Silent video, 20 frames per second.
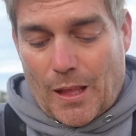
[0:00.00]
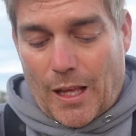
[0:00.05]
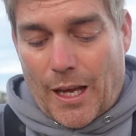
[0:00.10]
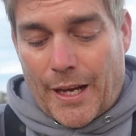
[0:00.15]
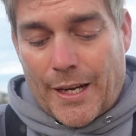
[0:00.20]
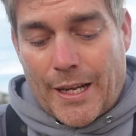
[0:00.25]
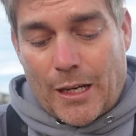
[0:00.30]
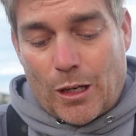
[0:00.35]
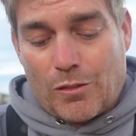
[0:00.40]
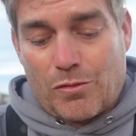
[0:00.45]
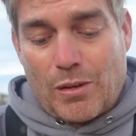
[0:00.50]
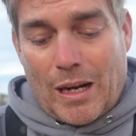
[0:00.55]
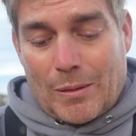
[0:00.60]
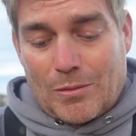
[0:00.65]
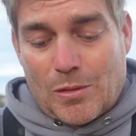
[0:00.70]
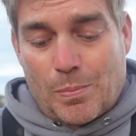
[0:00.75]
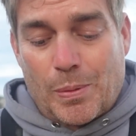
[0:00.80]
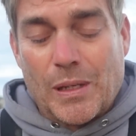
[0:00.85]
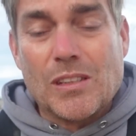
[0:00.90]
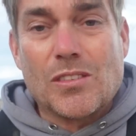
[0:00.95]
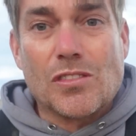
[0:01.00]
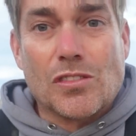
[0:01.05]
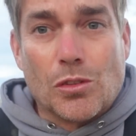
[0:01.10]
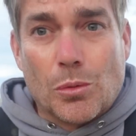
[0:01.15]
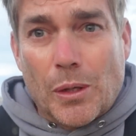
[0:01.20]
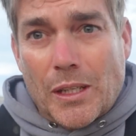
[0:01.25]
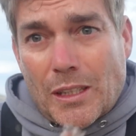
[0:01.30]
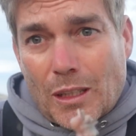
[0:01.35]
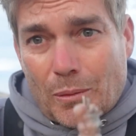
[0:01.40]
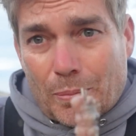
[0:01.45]
And then I've wrapped a piece of
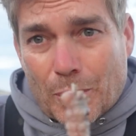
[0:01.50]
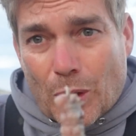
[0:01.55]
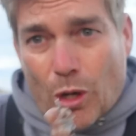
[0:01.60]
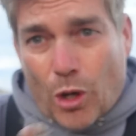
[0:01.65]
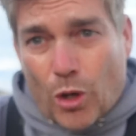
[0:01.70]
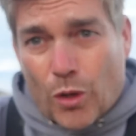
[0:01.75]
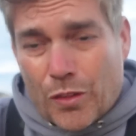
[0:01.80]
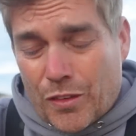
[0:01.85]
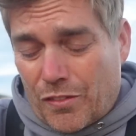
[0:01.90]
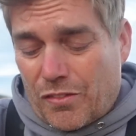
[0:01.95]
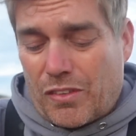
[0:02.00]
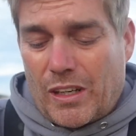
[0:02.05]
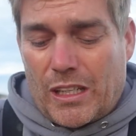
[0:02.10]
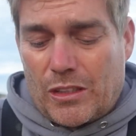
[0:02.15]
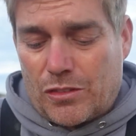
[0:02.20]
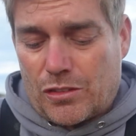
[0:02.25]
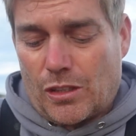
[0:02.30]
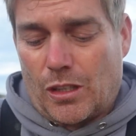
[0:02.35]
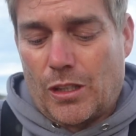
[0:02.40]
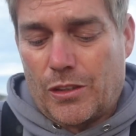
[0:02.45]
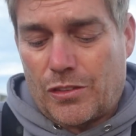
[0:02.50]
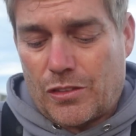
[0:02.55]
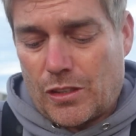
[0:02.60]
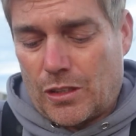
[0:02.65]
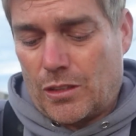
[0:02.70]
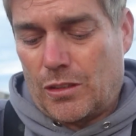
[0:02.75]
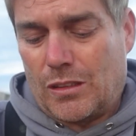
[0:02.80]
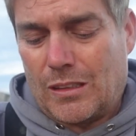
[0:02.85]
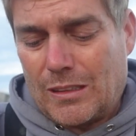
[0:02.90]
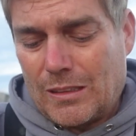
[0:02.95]
squid up on the flesh side,
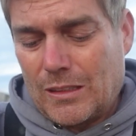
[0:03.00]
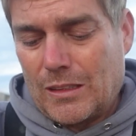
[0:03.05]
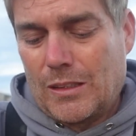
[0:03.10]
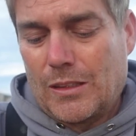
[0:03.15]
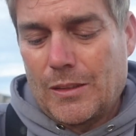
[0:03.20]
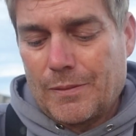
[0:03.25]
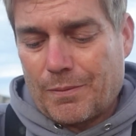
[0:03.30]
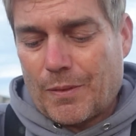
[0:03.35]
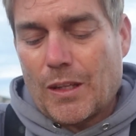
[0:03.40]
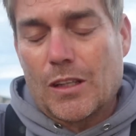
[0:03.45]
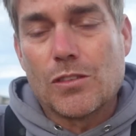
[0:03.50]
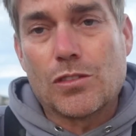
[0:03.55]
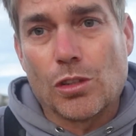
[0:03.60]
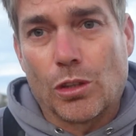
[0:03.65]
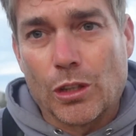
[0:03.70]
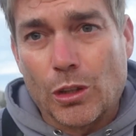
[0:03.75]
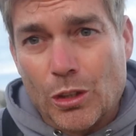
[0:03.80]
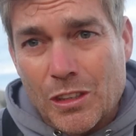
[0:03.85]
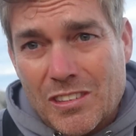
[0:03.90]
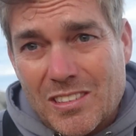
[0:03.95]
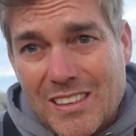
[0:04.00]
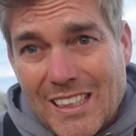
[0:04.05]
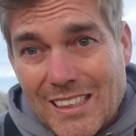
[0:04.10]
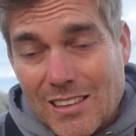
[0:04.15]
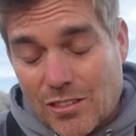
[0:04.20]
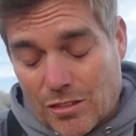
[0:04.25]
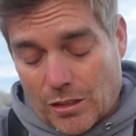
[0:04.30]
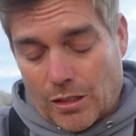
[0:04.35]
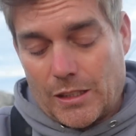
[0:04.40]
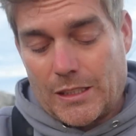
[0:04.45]
so sorry, on the
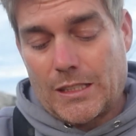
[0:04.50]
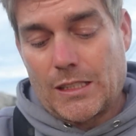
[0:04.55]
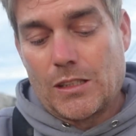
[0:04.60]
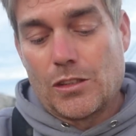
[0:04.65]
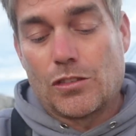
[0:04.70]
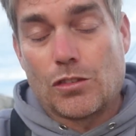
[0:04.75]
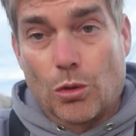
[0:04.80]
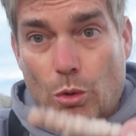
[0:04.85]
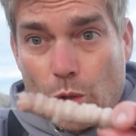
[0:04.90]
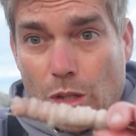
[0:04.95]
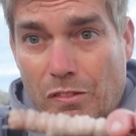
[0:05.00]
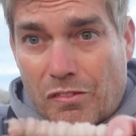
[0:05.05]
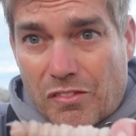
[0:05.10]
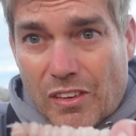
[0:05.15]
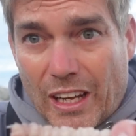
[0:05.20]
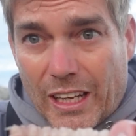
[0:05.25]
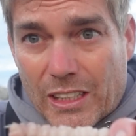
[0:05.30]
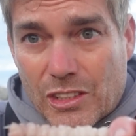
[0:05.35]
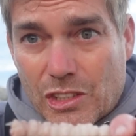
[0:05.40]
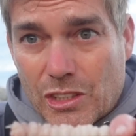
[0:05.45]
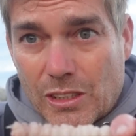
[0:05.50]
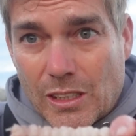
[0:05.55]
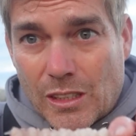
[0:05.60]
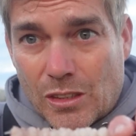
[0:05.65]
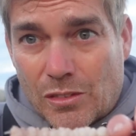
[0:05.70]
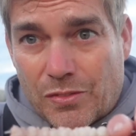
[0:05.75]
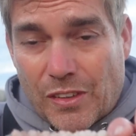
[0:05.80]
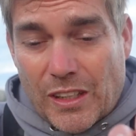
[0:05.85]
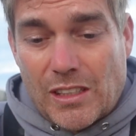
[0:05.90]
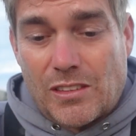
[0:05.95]
skin side, so all the flesh
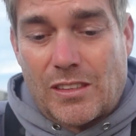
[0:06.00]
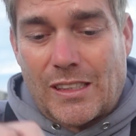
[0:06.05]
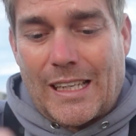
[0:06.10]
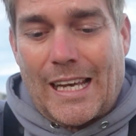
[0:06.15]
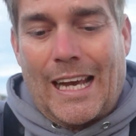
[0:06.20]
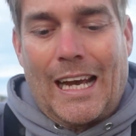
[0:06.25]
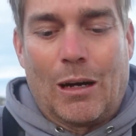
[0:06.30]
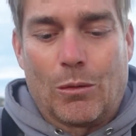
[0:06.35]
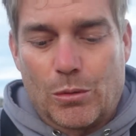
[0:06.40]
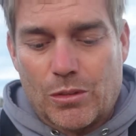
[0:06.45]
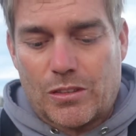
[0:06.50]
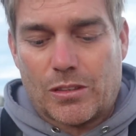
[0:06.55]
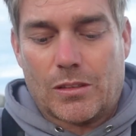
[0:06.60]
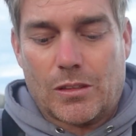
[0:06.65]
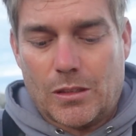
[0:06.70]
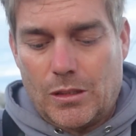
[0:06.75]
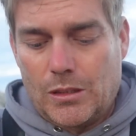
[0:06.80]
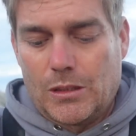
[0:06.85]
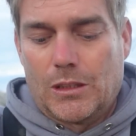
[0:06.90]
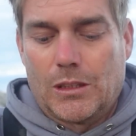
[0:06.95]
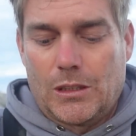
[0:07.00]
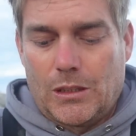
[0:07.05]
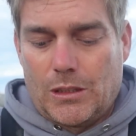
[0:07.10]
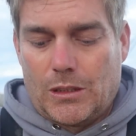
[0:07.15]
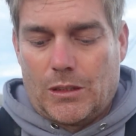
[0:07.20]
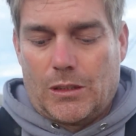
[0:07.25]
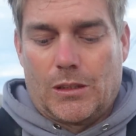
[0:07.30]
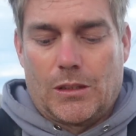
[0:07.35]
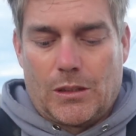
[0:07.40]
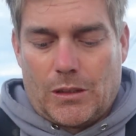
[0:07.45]
is facing out.
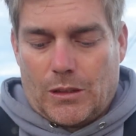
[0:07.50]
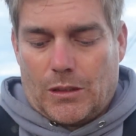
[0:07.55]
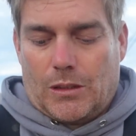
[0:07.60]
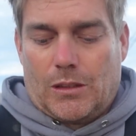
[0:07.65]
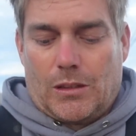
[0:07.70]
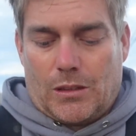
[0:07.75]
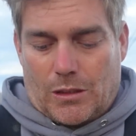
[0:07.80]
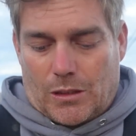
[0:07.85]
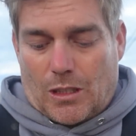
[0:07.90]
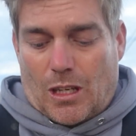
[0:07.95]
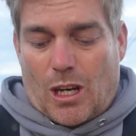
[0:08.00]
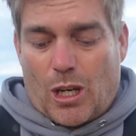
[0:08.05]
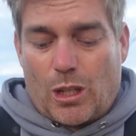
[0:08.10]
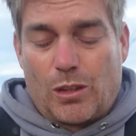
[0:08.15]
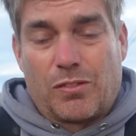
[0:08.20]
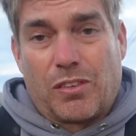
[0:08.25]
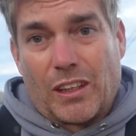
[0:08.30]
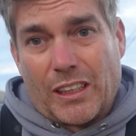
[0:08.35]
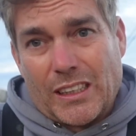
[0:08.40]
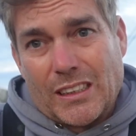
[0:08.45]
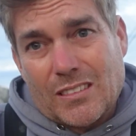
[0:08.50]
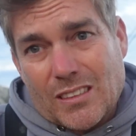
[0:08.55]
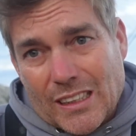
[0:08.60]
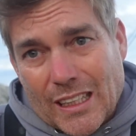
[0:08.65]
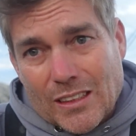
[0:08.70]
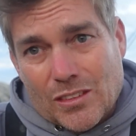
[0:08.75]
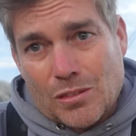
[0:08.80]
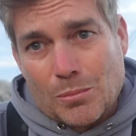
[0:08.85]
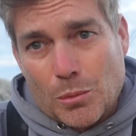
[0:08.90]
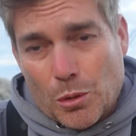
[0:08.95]
Hopefully to
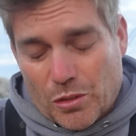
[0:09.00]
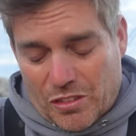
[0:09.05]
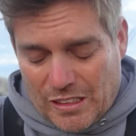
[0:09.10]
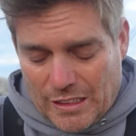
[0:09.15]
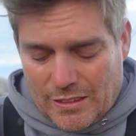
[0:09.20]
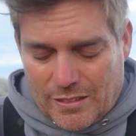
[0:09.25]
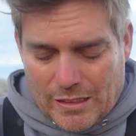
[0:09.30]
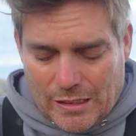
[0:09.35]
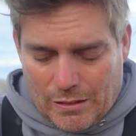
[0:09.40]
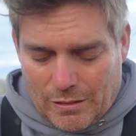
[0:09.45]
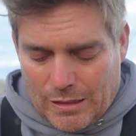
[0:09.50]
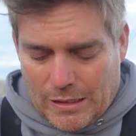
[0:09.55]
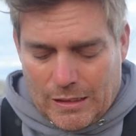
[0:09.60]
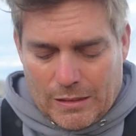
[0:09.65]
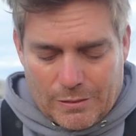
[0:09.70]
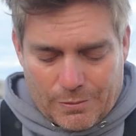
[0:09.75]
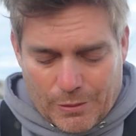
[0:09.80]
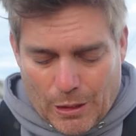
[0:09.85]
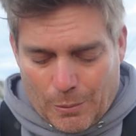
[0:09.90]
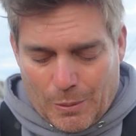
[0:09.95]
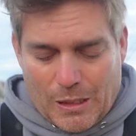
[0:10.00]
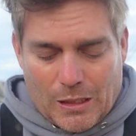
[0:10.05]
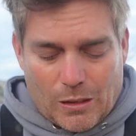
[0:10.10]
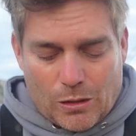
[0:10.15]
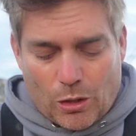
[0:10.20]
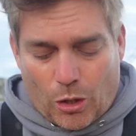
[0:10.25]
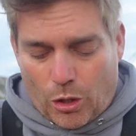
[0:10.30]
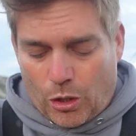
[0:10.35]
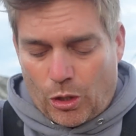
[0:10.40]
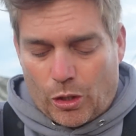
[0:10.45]
get some more scent out there. I mean,
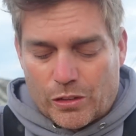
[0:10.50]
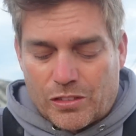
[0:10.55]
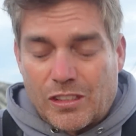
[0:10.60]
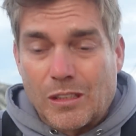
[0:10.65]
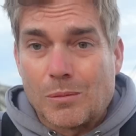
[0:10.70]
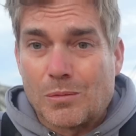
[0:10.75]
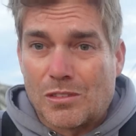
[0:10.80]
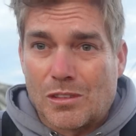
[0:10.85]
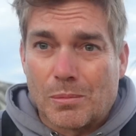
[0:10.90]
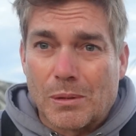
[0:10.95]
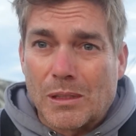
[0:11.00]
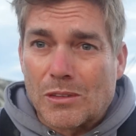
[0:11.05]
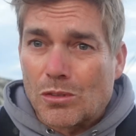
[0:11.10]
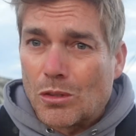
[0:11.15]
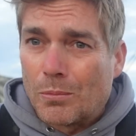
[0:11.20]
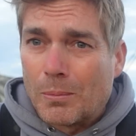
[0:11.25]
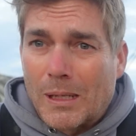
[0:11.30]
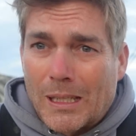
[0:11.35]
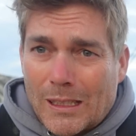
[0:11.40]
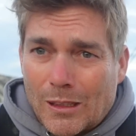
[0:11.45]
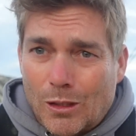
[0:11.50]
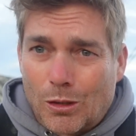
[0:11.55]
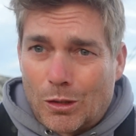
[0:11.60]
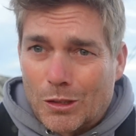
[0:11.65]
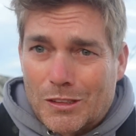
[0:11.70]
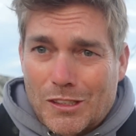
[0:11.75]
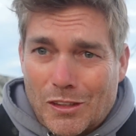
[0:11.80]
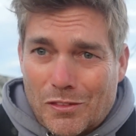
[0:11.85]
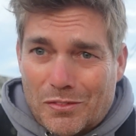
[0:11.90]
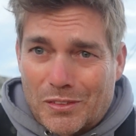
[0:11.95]
not a lot seems to be sort of making a lot
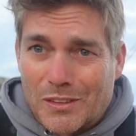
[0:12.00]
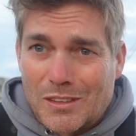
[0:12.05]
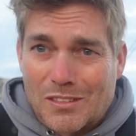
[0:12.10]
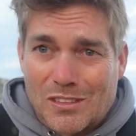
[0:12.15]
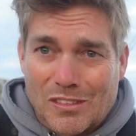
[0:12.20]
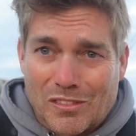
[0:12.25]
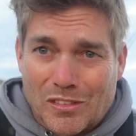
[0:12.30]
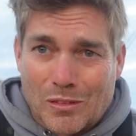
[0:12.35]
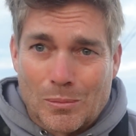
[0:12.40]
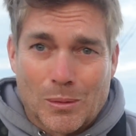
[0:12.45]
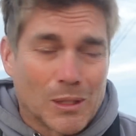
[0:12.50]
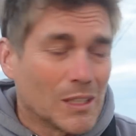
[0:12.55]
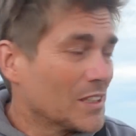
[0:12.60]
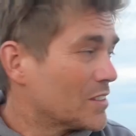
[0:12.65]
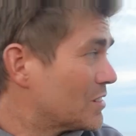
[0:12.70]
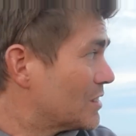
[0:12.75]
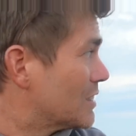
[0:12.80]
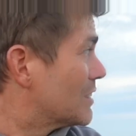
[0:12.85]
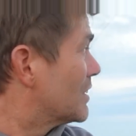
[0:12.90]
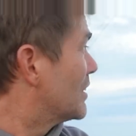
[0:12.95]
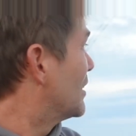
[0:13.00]
of difference, if I'm honest,